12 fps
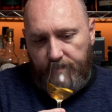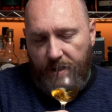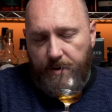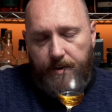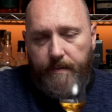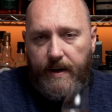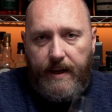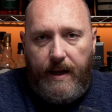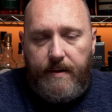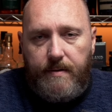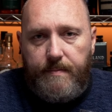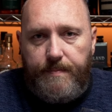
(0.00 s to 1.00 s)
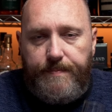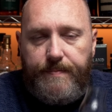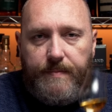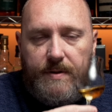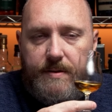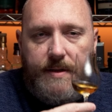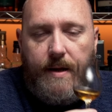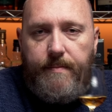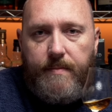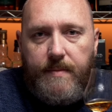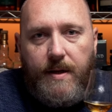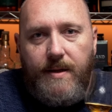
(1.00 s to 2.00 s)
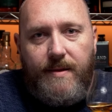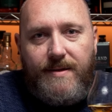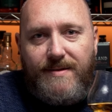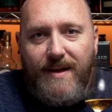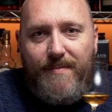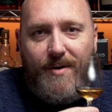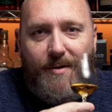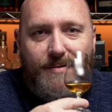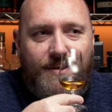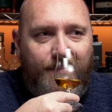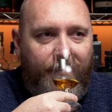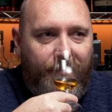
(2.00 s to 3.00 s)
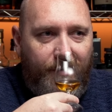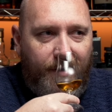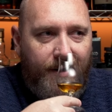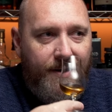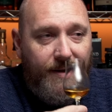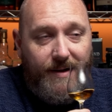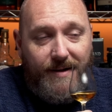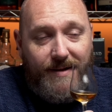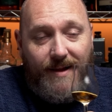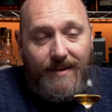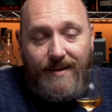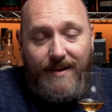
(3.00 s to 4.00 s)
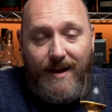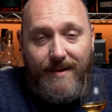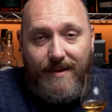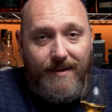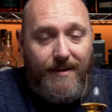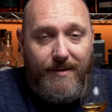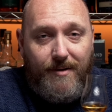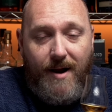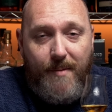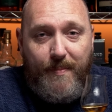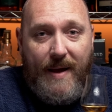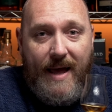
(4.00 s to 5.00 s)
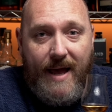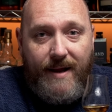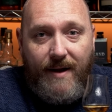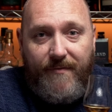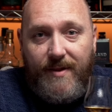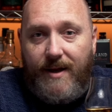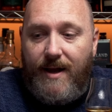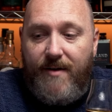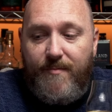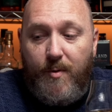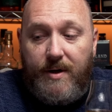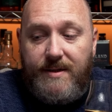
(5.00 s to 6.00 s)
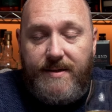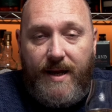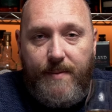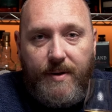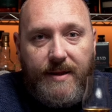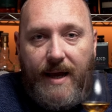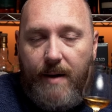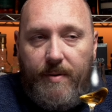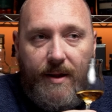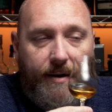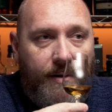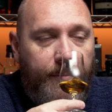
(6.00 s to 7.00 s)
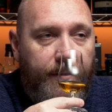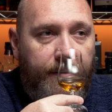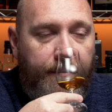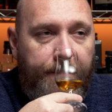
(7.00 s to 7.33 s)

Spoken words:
You know what, I get the same the same notes as before. They're not bad. I feel like I have more to say about the Aberlour, but